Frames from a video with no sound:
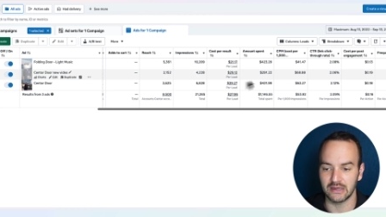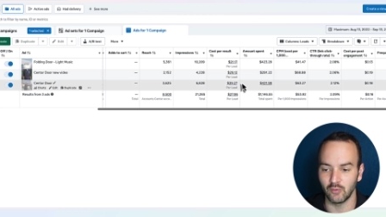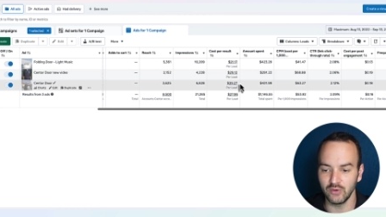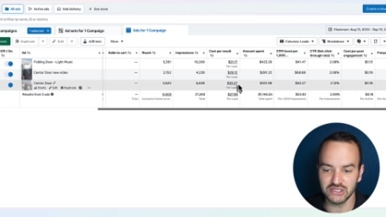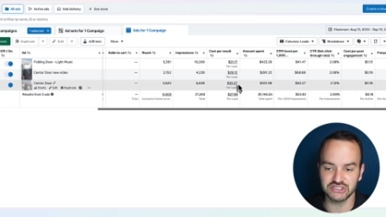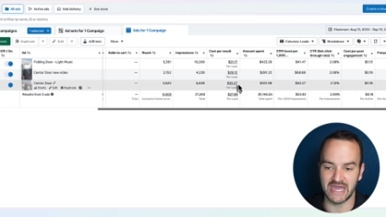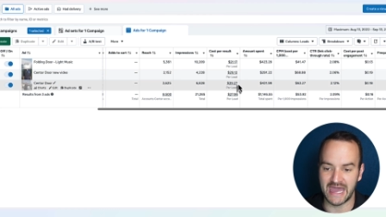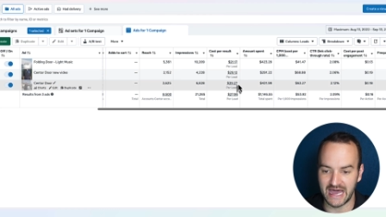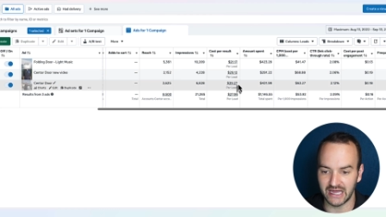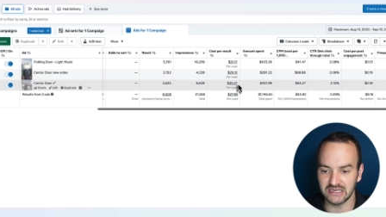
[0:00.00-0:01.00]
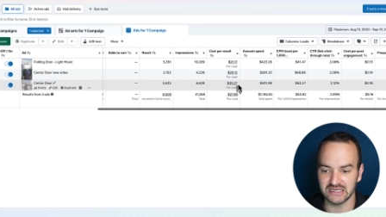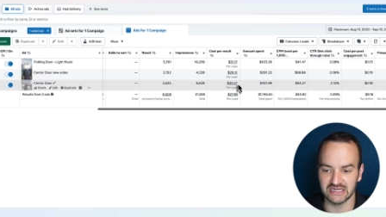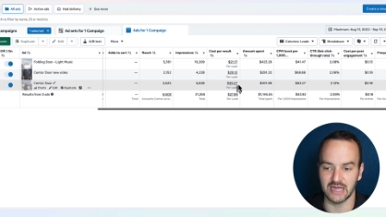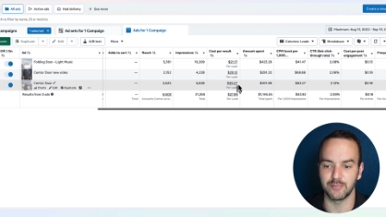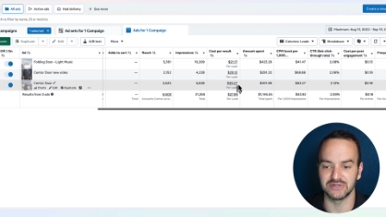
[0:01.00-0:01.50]
which ad
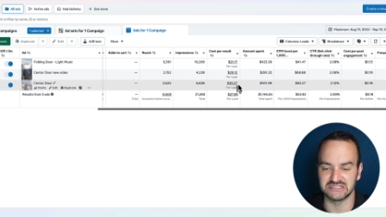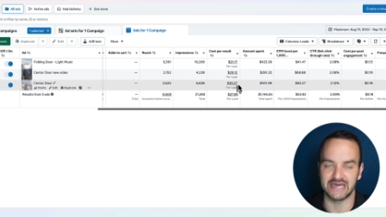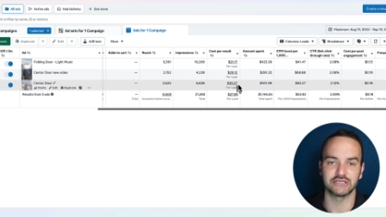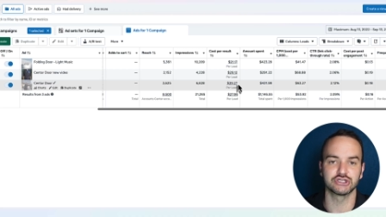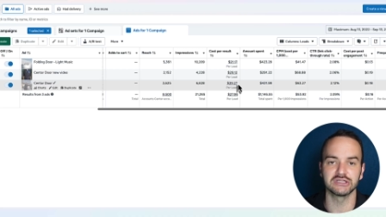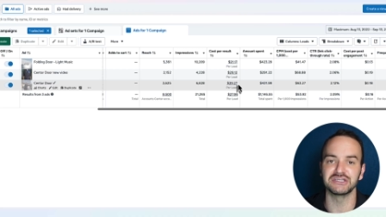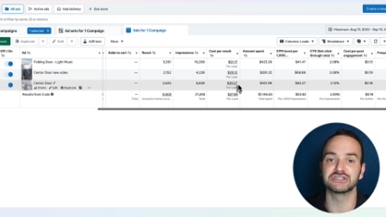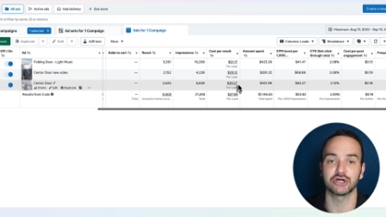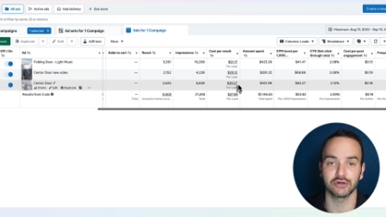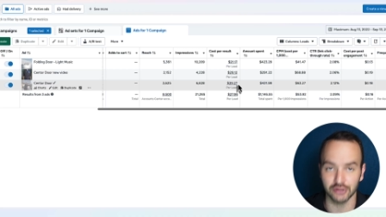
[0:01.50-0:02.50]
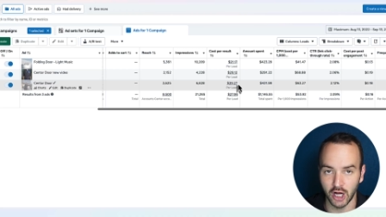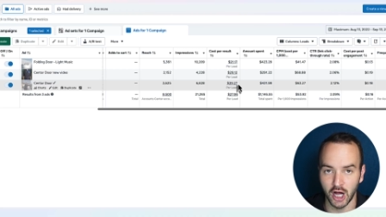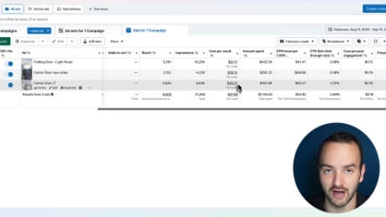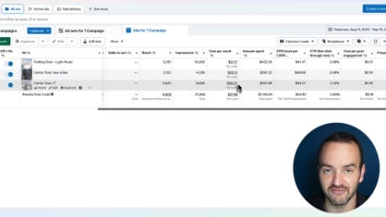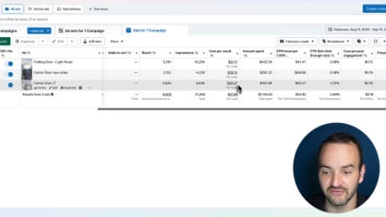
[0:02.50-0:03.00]
can I potentially turn
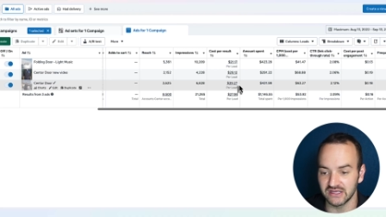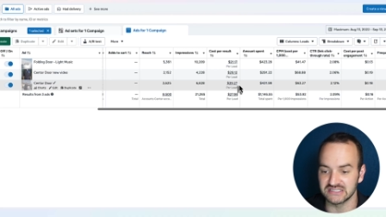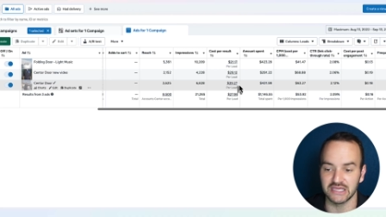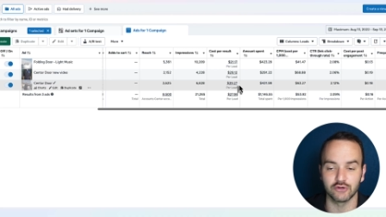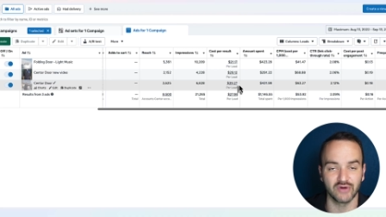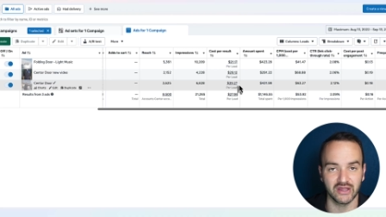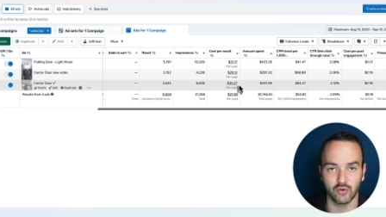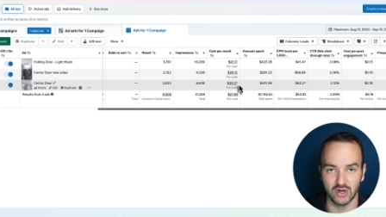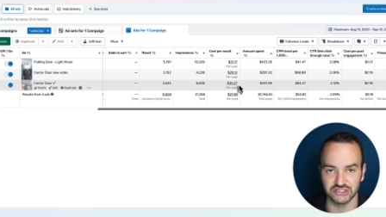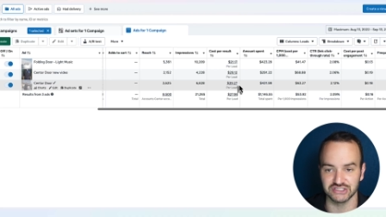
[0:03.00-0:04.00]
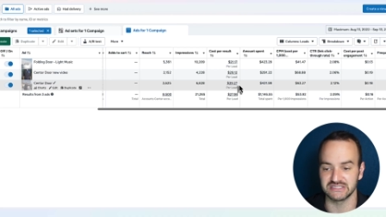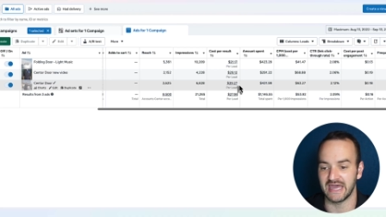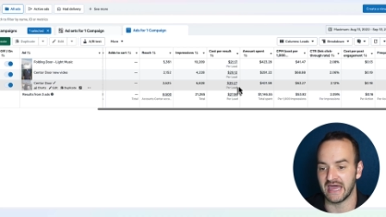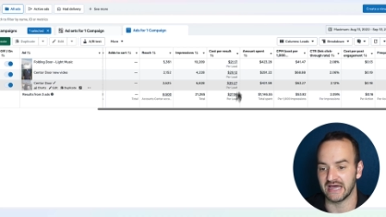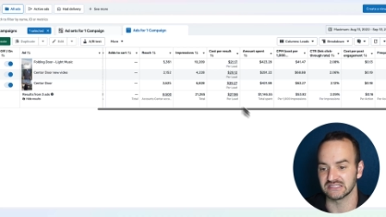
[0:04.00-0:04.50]
off is a great question
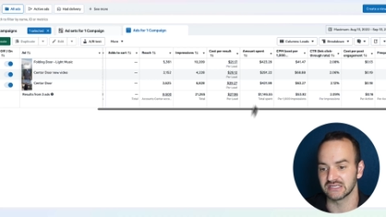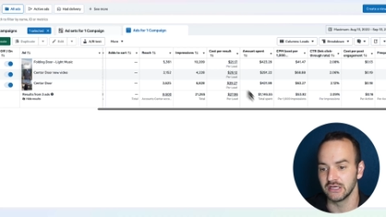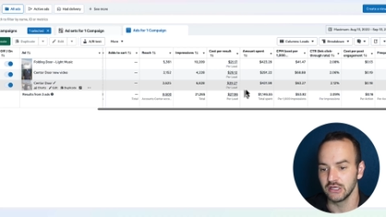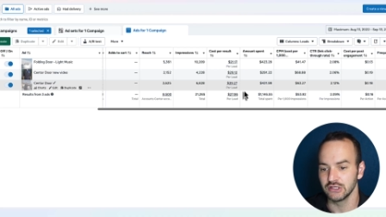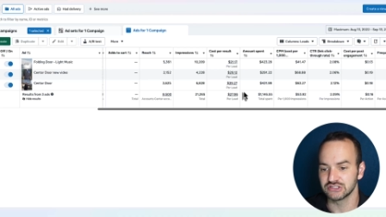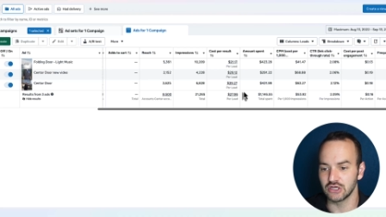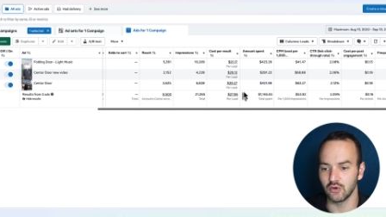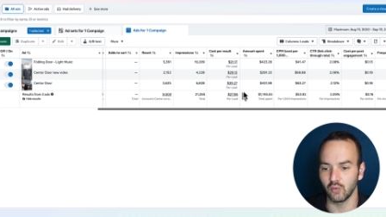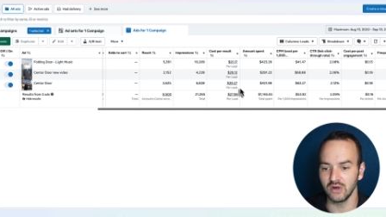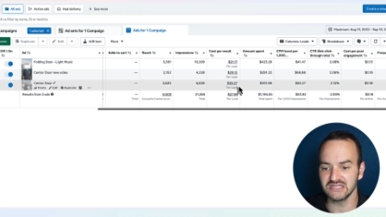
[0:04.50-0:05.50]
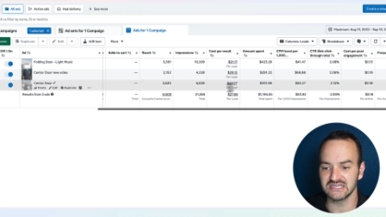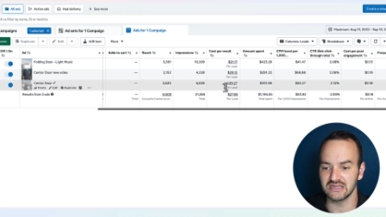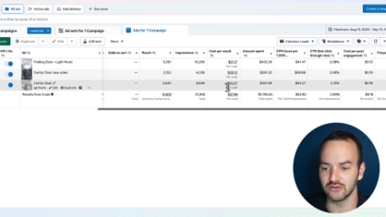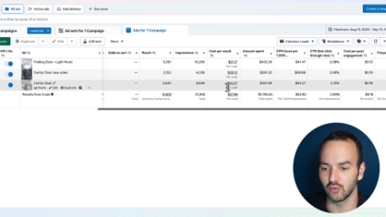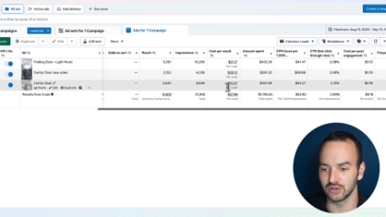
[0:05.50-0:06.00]
to ask. So what is
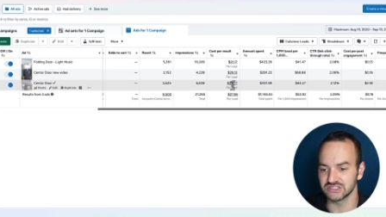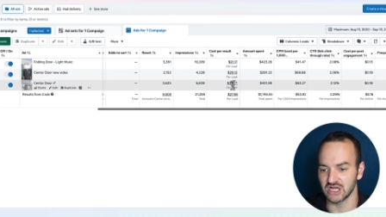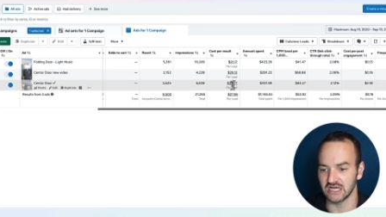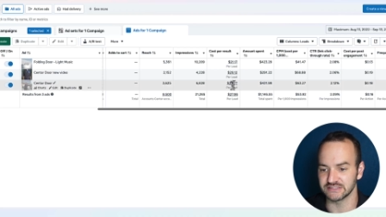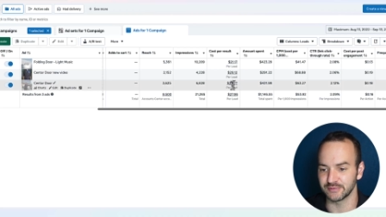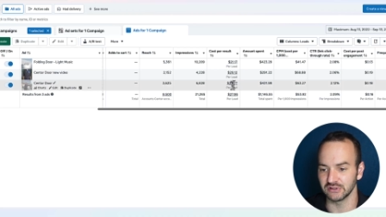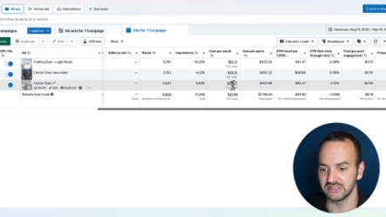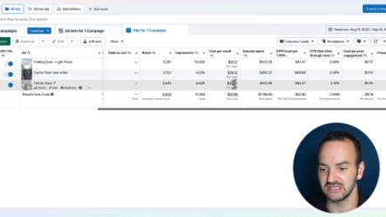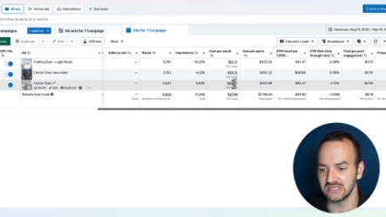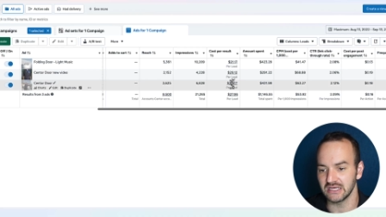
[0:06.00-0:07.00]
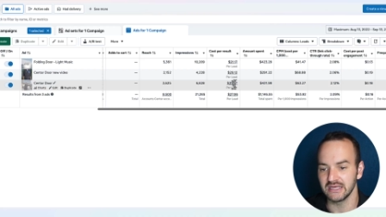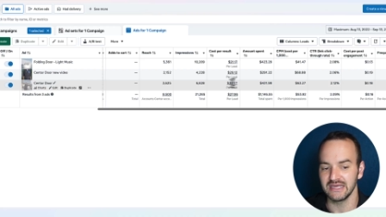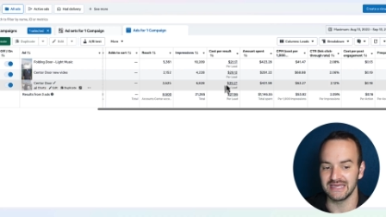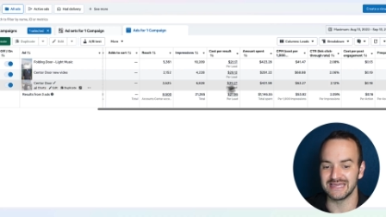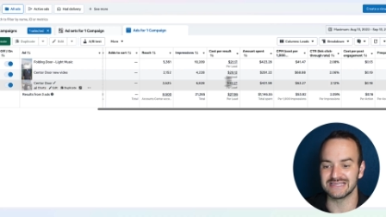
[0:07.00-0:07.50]
getting the worst cost per lead
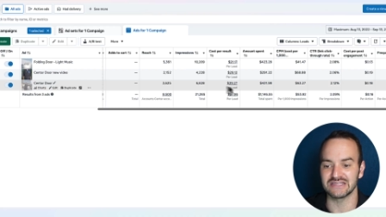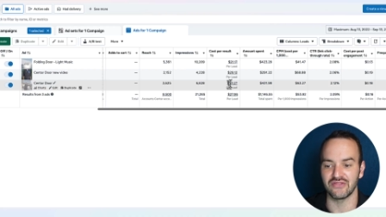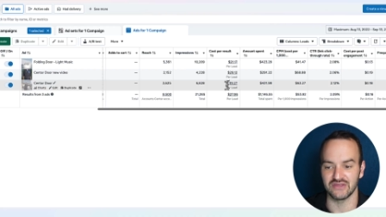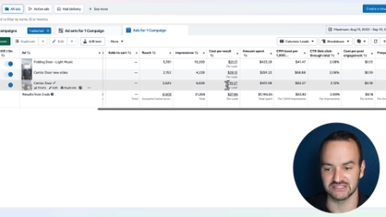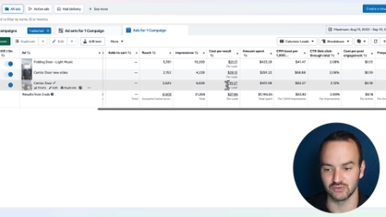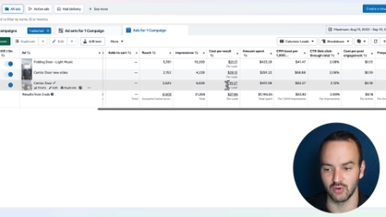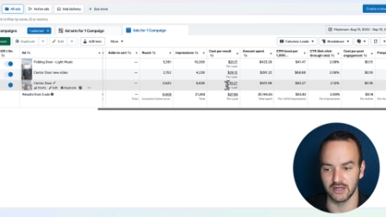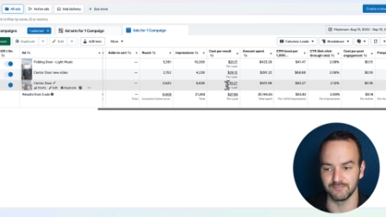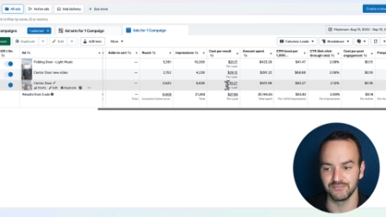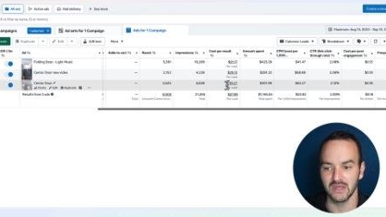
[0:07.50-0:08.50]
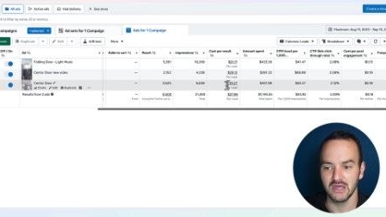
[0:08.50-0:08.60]
is this one.